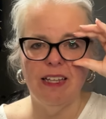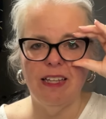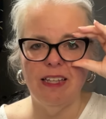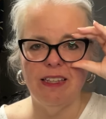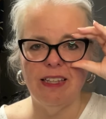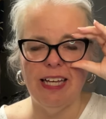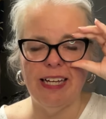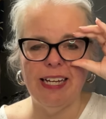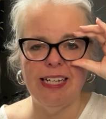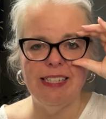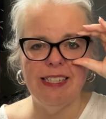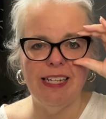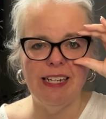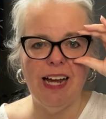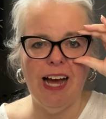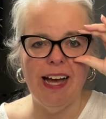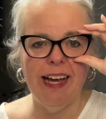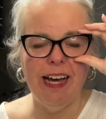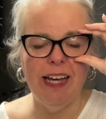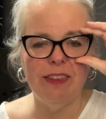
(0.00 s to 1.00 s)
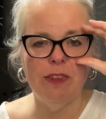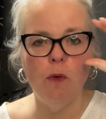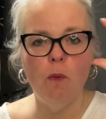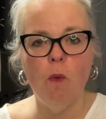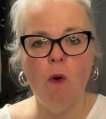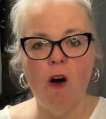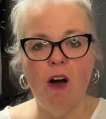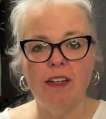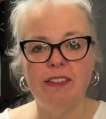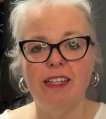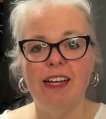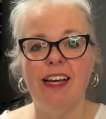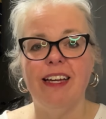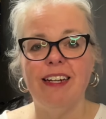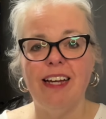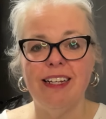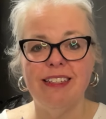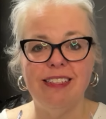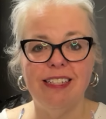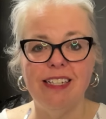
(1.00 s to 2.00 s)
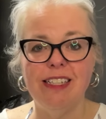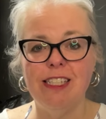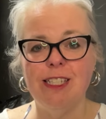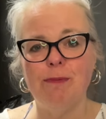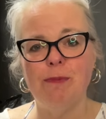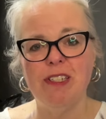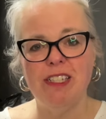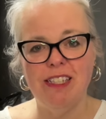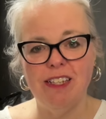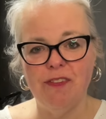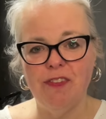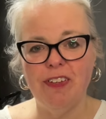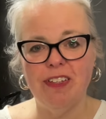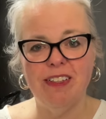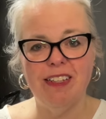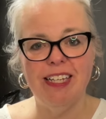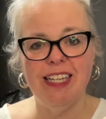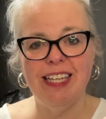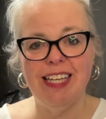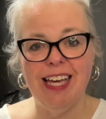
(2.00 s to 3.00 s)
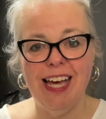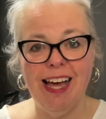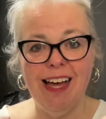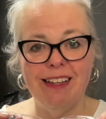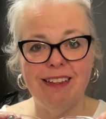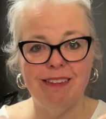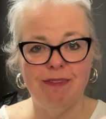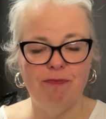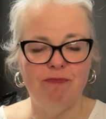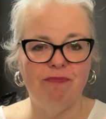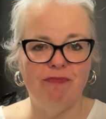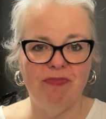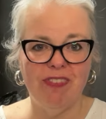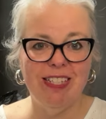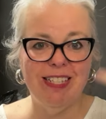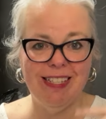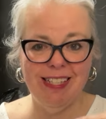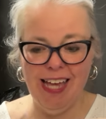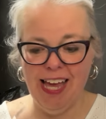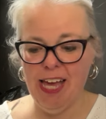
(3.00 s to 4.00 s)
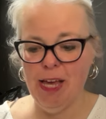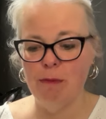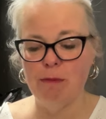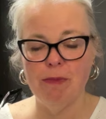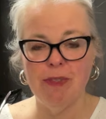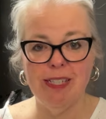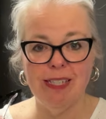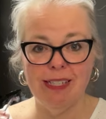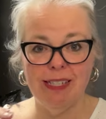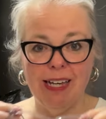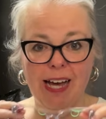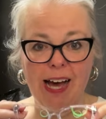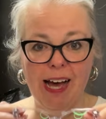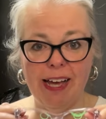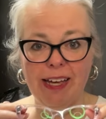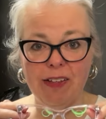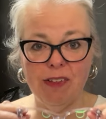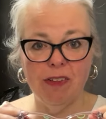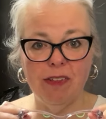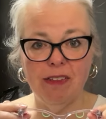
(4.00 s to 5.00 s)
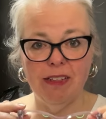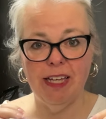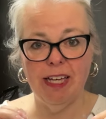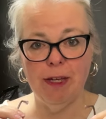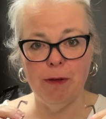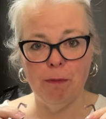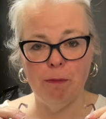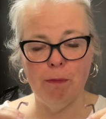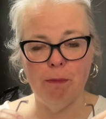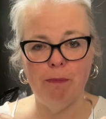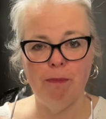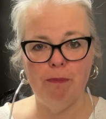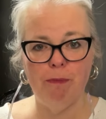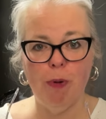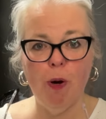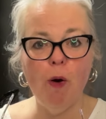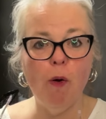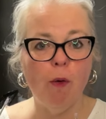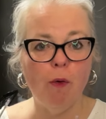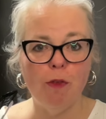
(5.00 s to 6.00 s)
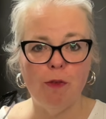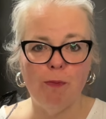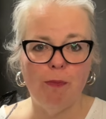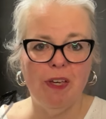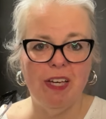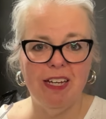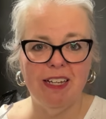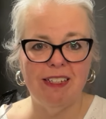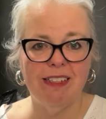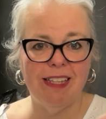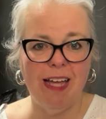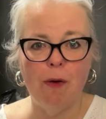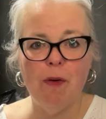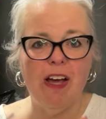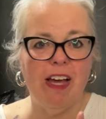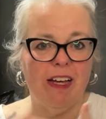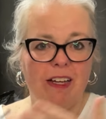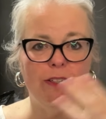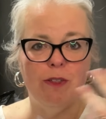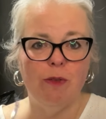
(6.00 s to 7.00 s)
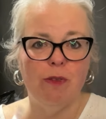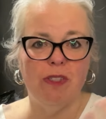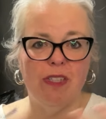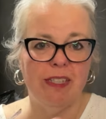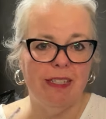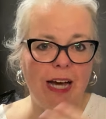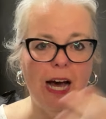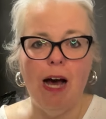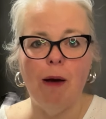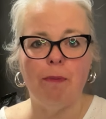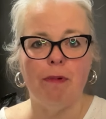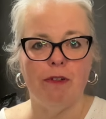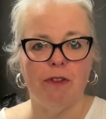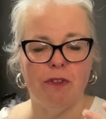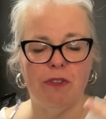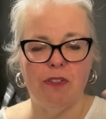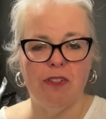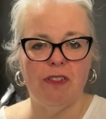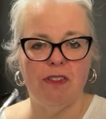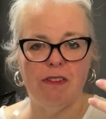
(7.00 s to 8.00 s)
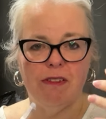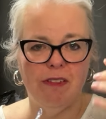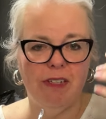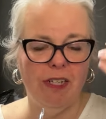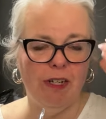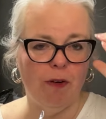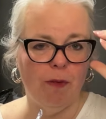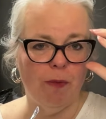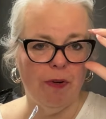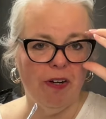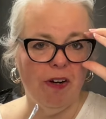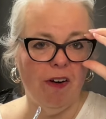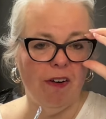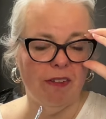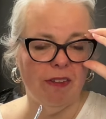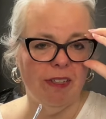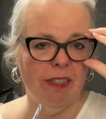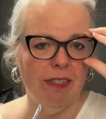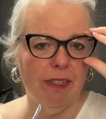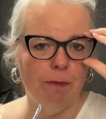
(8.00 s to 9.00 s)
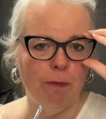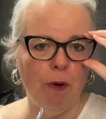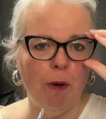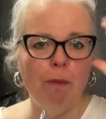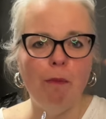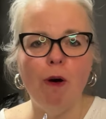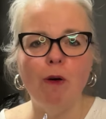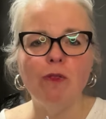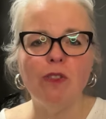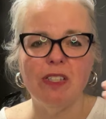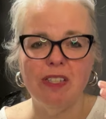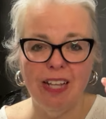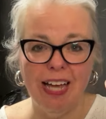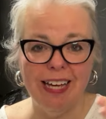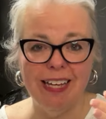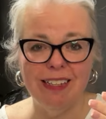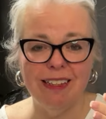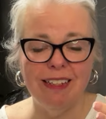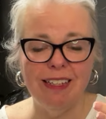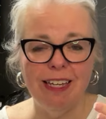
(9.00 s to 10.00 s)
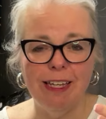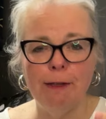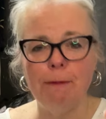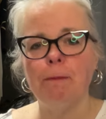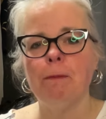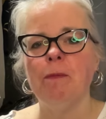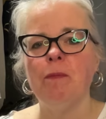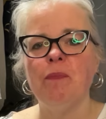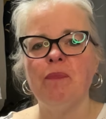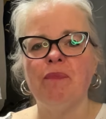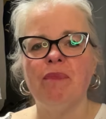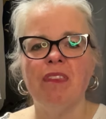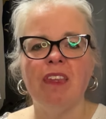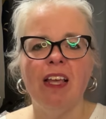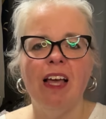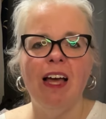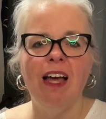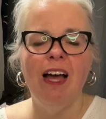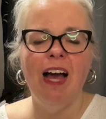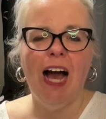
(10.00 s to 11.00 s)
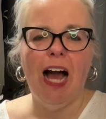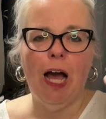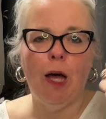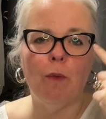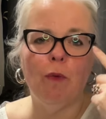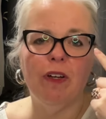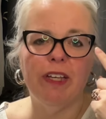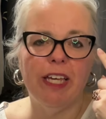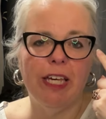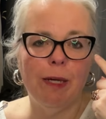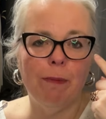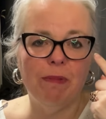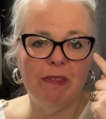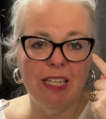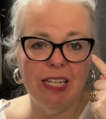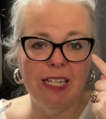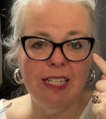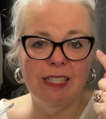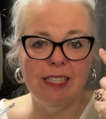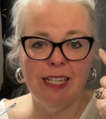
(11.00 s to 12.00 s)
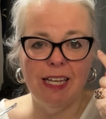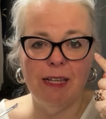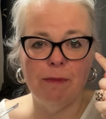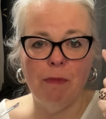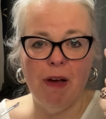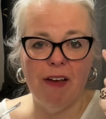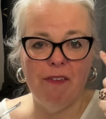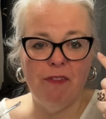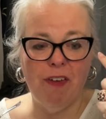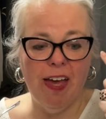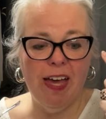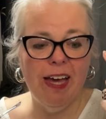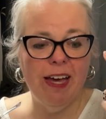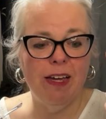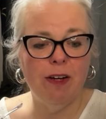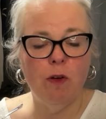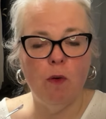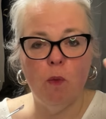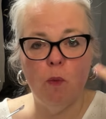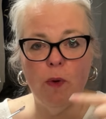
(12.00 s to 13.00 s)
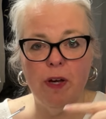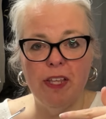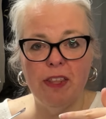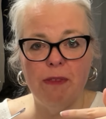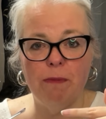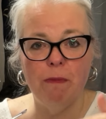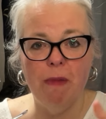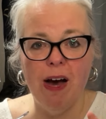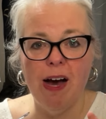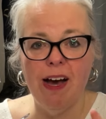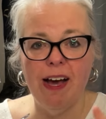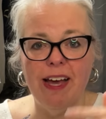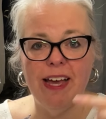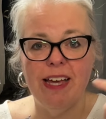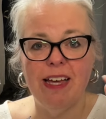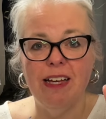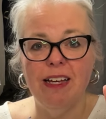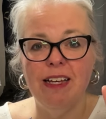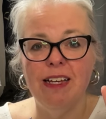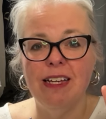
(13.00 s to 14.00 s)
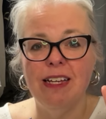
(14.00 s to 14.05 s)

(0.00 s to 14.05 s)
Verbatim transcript: like I said, I got the Wanda and I did specifically get the same style in both because that way I can use the toppers, you know, regardless. But most likely I will keep these in my van with my